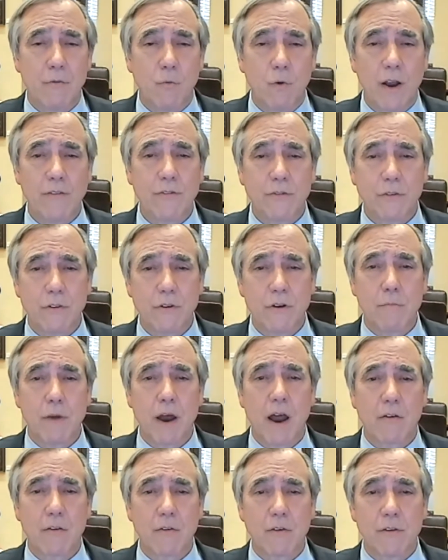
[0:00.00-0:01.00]
Western
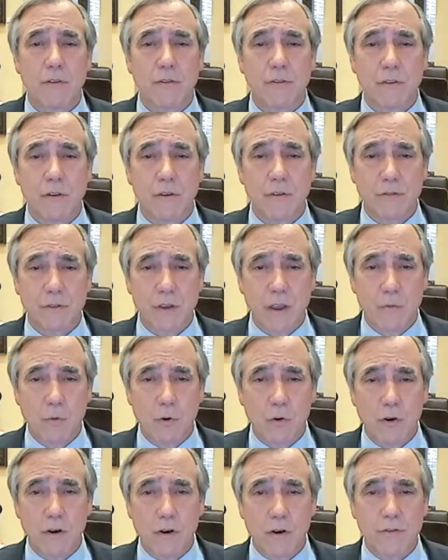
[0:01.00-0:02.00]
democracies saying we're
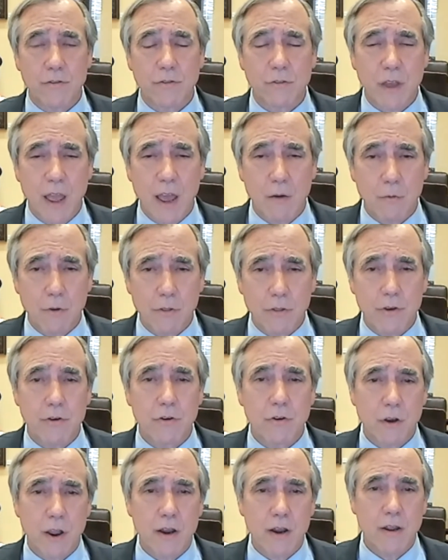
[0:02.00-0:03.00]
going to stand with
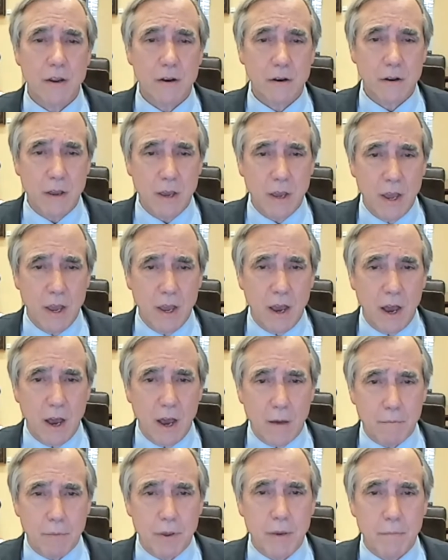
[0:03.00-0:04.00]
Ukrainian
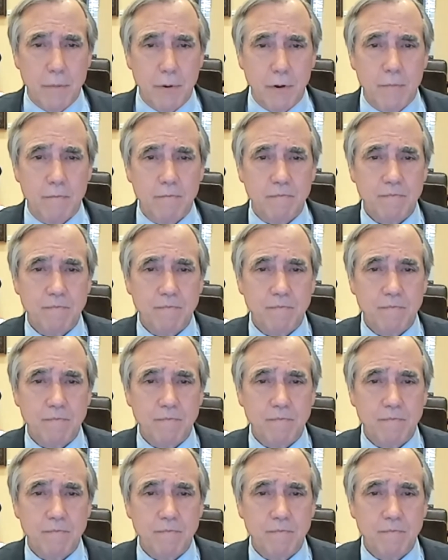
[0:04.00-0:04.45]
people.